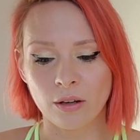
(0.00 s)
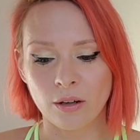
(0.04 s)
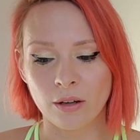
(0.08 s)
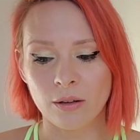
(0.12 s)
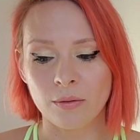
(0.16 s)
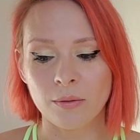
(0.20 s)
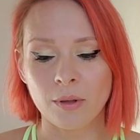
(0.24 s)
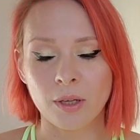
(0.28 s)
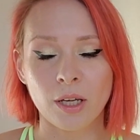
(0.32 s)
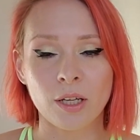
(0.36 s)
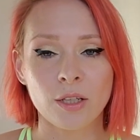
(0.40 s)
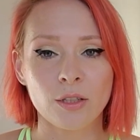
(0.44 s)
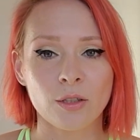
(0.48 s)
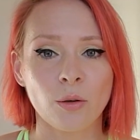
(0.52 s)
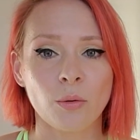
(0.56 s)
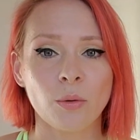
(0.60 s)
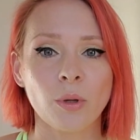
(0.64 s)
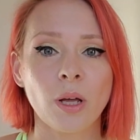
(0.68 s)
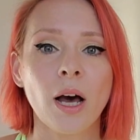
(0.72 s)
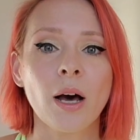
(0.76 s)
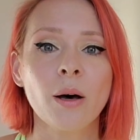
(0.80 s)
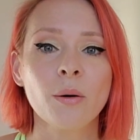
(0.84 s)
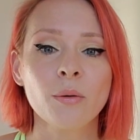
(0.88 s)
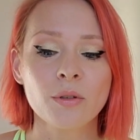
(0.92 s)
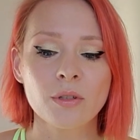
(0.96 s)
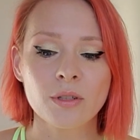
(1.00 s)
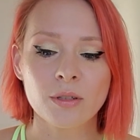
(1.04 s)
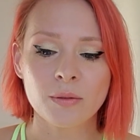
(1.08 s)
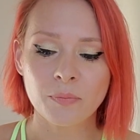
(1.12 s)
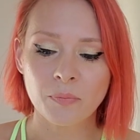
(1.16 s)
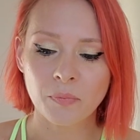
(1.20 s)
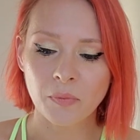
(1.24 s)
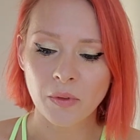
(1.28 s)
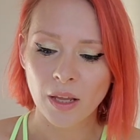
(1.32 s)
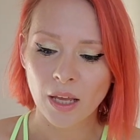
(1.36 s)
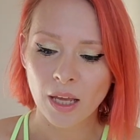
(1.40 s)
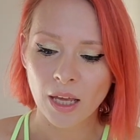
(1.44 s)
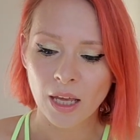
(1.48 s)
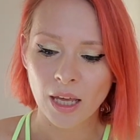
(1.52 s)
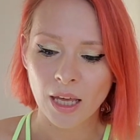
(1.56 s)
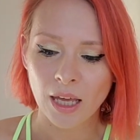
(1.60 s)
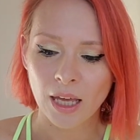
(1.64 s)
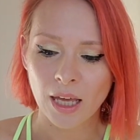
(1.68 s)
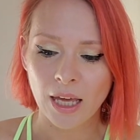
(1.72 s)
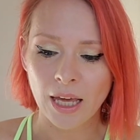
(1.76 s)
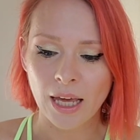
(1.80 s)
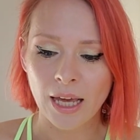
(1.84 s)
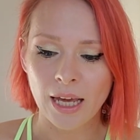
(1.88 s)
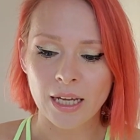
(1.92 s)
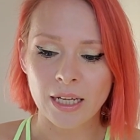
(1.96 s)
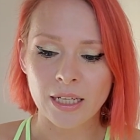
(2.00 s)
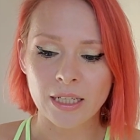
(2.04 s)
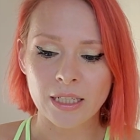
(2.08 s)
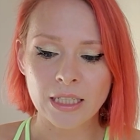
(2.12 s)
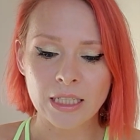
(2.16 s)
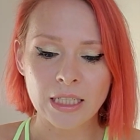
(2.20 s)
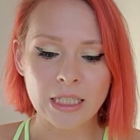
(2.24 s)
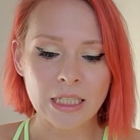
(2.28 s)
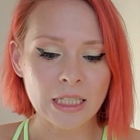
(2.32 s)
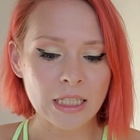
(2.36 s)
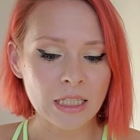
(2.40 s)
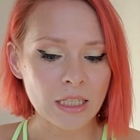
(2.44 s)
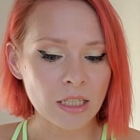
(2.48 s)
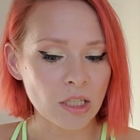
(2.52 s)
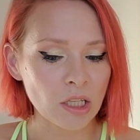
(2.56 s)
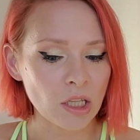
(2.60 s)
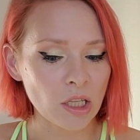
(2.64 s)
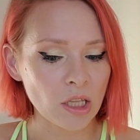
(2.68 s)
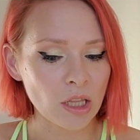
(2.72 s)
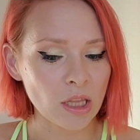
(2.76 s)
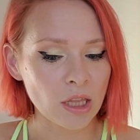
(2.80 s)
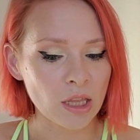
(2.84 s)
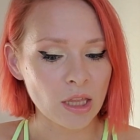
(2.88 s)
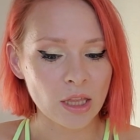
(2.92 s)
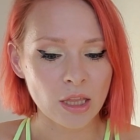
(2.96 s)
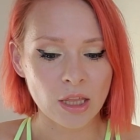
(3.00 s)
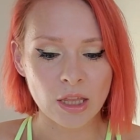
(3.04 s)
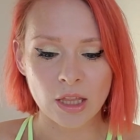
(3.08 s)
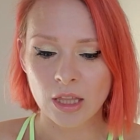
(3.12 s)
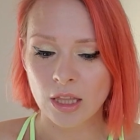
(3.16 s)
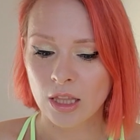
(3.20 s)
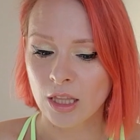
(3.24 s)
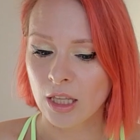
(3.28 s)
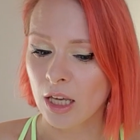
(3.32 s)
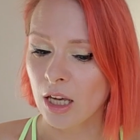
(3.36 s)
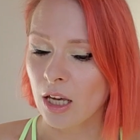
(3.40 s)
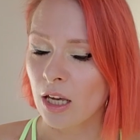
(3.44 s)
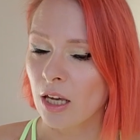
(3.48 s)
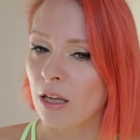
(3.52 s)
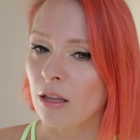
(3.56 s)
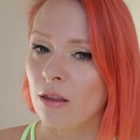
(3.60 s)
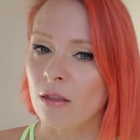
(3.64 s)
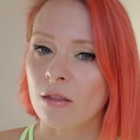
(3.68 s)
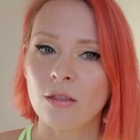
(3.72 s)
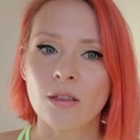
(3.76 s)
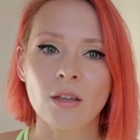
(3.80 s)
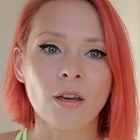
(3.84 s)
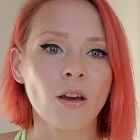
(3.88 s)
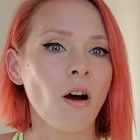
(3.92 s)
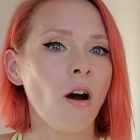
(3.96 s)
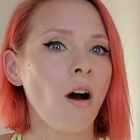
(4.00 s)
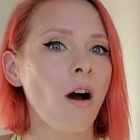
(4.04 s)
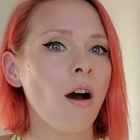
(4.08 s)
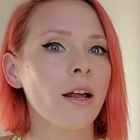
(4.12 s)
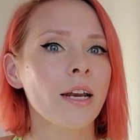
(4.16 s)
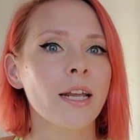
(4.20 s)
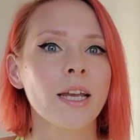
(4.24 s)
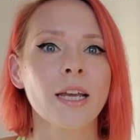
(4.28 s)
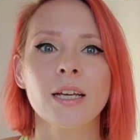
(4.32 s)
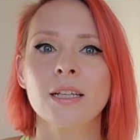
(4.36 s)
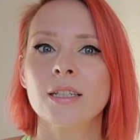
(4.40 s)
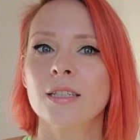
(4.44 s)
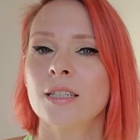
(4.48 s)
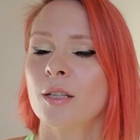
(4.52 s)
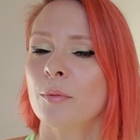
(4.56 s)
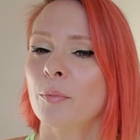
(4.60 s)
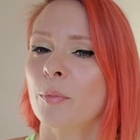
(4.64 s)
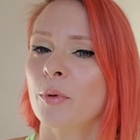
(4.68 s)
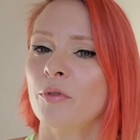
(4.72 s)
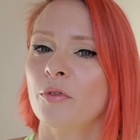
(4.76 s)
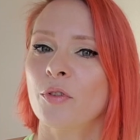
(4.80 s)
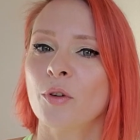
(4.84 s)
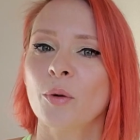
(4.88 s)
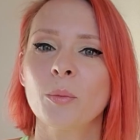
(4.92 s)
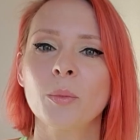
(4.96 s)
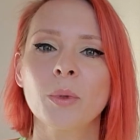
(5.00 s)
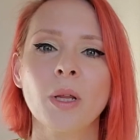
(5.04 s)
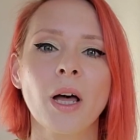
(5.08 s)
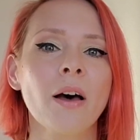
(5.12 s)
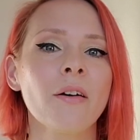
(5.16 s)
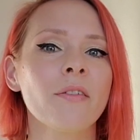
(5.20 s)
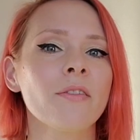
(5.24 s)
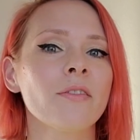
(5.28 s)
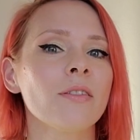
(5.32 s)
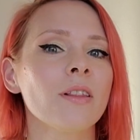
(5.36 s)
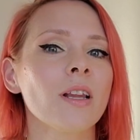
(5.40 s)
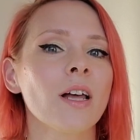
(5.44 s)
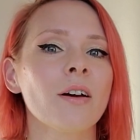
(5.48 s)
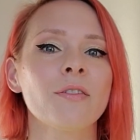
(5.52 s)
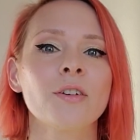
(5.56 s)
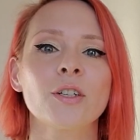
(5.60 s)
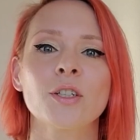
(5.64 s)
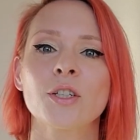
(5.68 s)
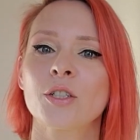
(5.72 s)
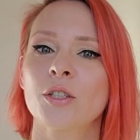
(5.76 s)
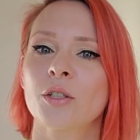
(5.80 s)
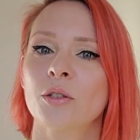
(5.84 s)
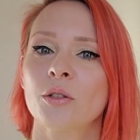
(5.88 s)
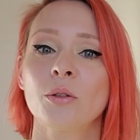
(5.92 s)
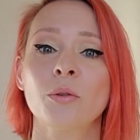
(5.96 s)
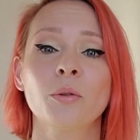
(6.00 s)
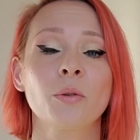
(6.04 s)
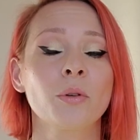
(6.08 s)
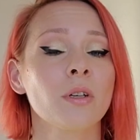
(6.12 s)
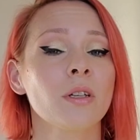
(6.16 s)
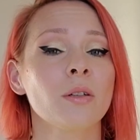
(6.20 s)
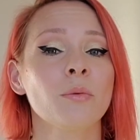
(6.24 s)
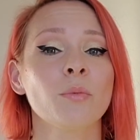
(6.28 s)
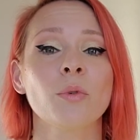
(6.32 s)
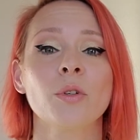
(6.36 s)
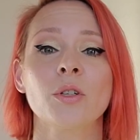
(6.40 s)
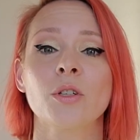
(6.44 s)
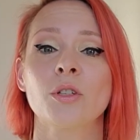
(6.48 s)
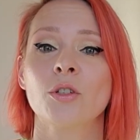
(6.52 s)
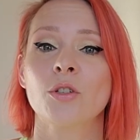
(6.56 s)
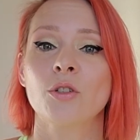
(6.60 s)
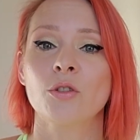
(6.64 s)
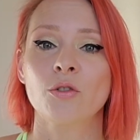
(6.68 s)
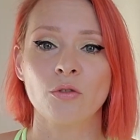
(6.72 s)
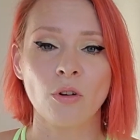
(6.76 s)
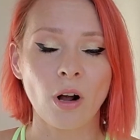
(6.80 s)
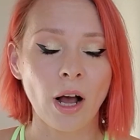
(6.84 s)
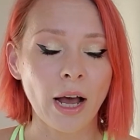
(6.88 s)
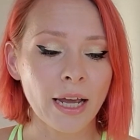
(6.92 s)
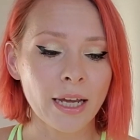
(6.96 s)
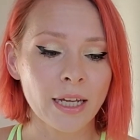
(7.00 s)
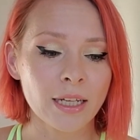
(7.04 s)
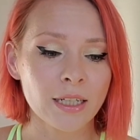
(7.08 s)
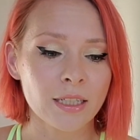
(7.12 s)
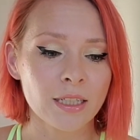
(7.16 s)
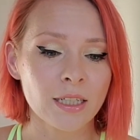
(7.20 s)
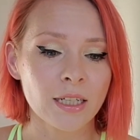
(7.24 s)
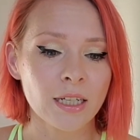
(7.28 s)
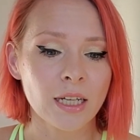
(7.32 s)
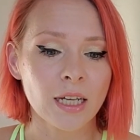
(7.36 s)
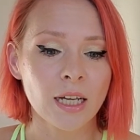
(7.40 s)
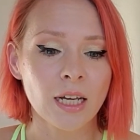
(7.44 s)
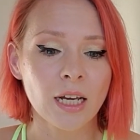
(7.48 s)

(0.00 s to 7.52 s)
his own house, and the audience, the perfume lovers, took it with stride.